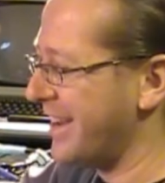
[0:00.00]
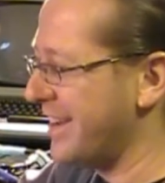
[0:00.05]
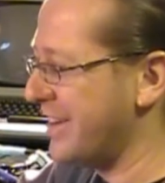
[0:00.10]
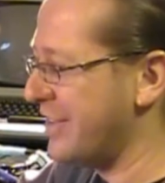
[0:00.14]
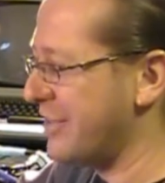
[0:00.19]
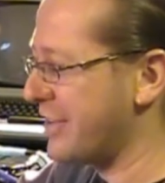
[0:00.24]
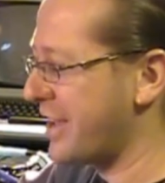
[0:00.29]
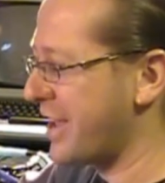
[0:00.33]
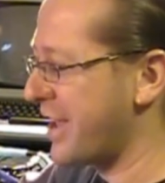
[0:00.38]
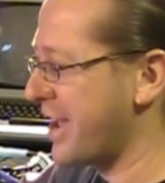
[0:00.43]

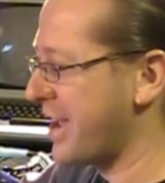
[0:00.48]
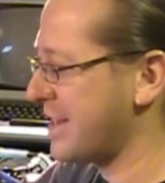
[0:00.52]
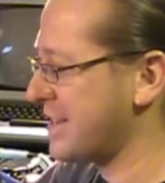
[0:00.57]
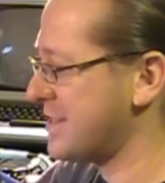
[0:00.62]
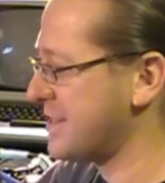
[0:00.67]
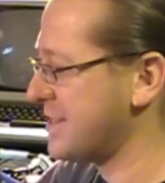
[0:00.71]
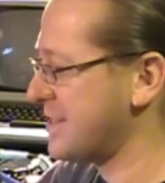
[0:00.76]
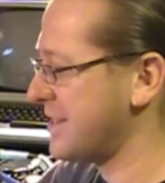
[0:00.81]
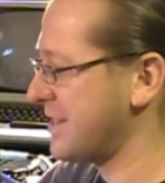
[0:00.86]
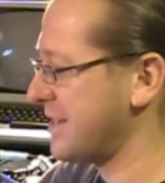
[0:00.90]
You
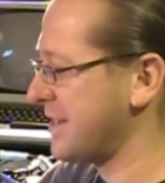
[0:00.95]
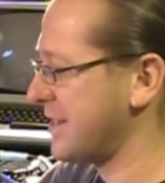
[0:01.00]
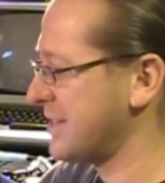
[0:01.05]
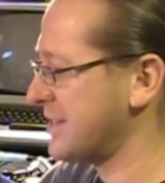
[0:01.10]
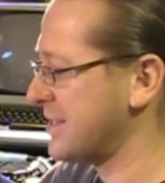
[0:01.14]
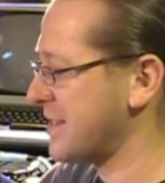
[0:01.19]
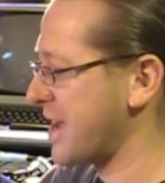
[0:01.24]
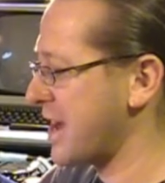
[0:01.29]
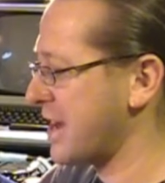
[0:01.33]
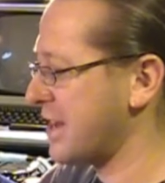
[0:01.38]
can't
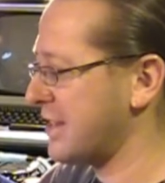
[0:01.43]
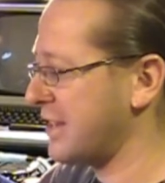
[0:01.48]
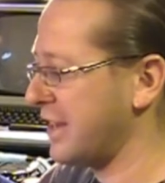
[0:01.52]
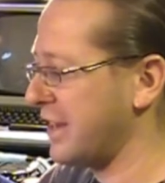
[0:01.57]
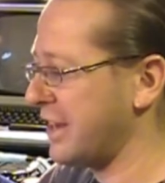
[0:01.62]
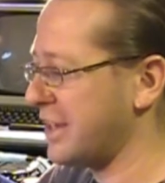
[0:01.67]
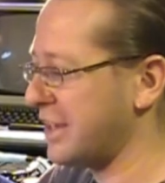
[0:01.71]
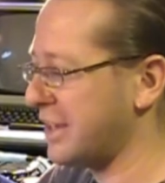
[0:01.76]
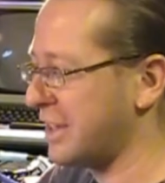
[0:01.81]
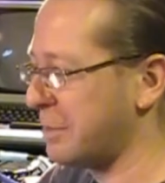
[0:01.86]

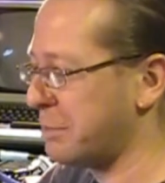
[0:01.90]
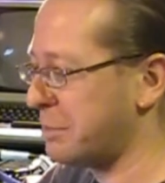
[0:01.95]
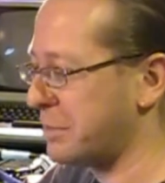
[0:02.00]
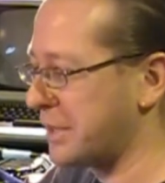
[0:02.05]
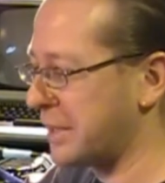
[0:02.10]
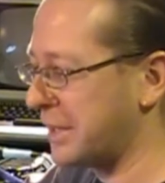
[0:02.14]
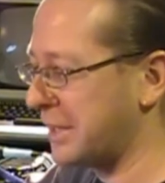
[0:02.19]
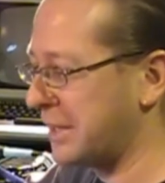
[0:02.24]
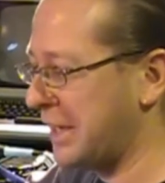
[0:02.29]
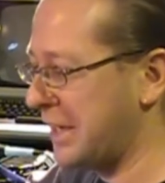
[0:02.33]
exactly clip
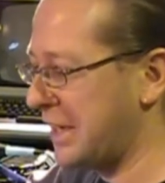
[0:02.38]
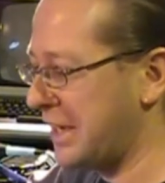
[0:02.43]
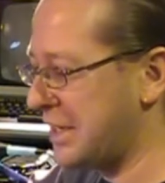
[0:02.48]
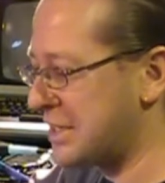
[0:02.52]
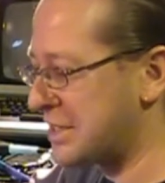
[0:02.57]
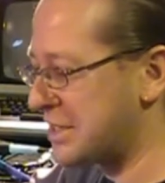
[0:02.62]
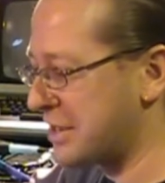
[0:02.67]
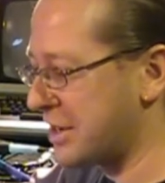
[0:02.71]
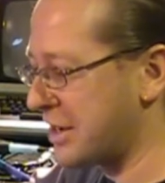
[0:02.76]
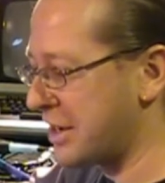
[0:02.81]
the
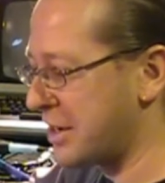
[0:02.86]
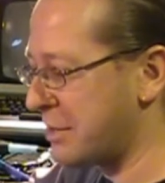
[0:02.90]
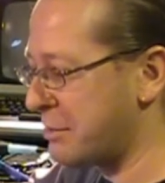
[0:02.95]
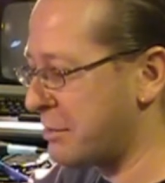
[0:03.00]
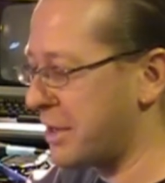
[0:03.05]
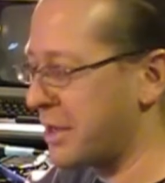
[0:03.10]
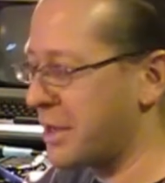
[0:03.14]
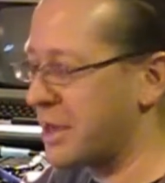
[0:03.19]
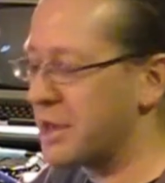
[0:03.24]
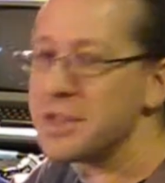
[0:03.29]
leads on it
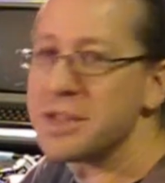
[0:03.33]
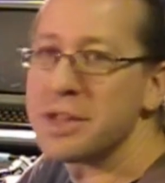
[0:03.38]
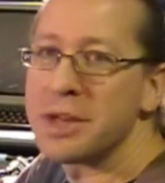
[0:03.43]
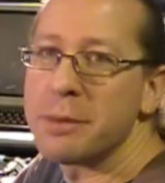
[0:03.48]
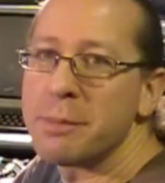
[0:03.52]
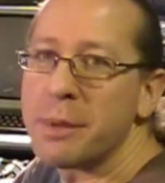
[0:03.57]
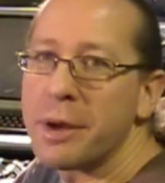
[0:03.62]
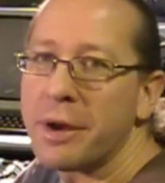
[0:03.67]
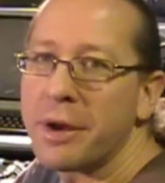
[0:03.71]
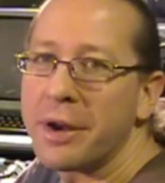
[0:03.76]
because
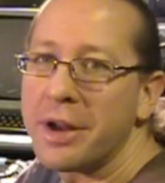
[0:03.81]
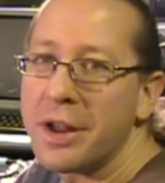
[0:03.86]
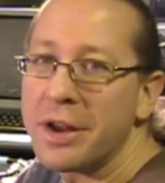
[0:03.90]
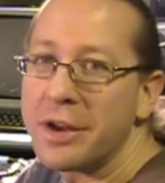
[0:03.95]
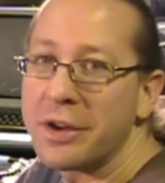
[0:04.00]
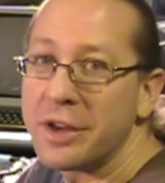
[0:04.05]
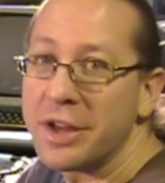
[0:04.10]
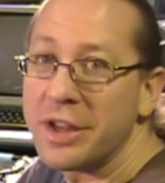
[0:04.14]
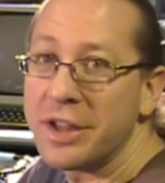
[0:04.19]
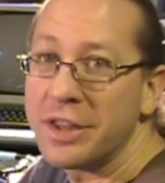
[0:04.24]
they're buried
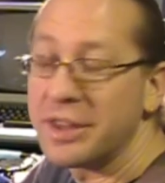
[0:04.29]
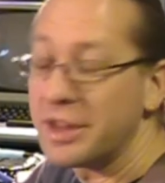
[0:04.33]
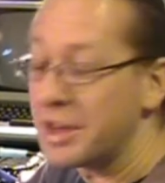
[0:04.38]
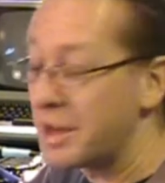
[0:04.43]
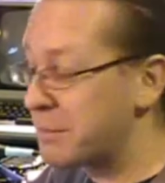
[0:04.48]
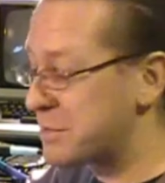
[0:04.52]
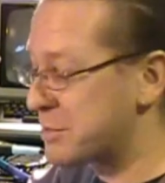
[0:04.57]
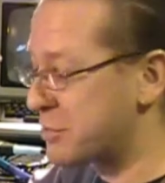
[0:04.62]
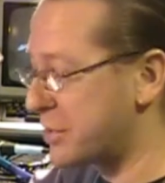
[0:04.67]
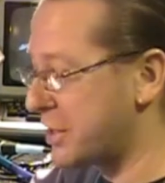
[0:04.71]
underneath the
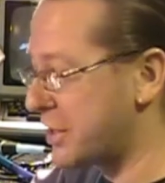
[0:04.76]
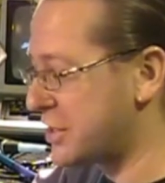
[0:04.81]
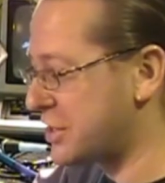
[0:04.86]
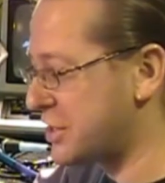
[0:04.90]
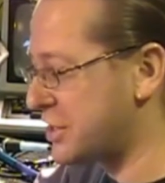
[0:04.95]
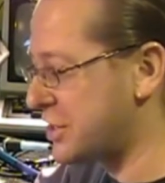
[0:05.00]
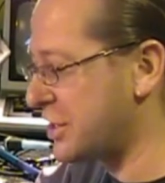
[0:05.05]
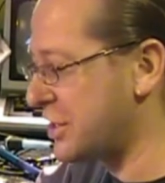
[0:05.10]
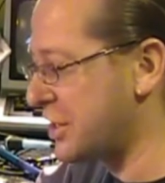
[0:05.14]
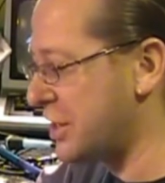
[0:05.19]
dip
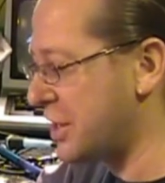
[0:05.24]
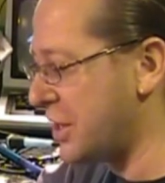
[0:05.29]
switch.